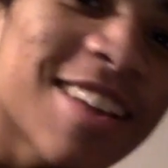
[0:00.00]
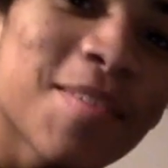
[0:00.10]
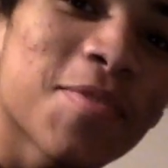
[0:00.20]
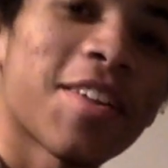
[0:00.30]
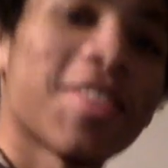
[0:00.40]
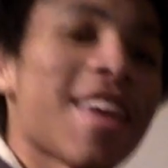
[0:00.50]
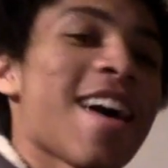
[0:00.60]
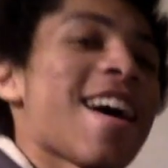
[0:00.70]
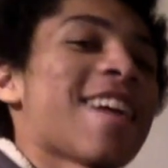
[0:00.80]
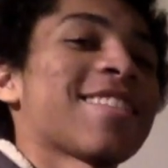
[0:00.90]
up on that.
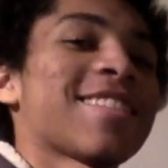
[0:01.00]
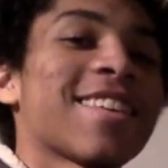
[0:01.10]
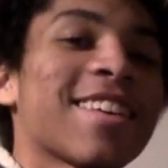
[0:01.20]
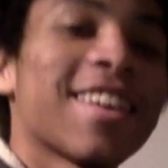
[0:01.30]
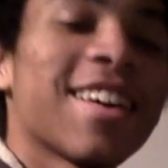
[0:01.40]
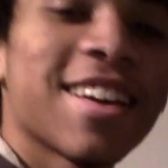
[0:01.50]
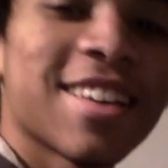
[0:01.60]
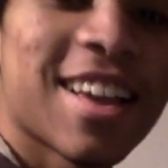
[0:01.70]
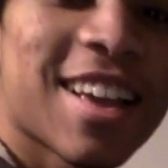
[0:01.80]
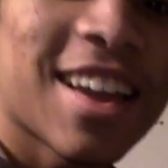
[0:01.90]

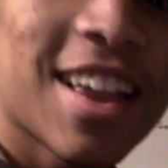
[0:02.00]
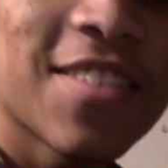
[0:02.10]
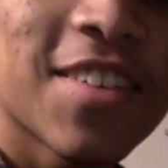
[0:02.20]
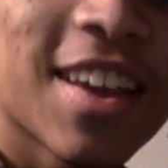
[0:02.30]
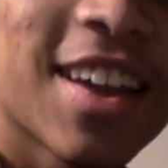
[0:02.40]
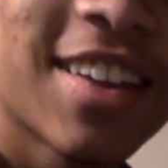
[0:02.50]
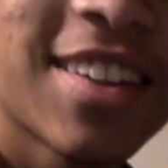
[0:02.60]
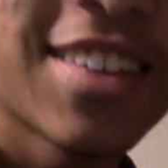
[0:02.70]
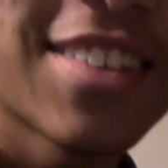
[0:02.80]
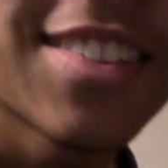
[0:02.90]
I can't even get to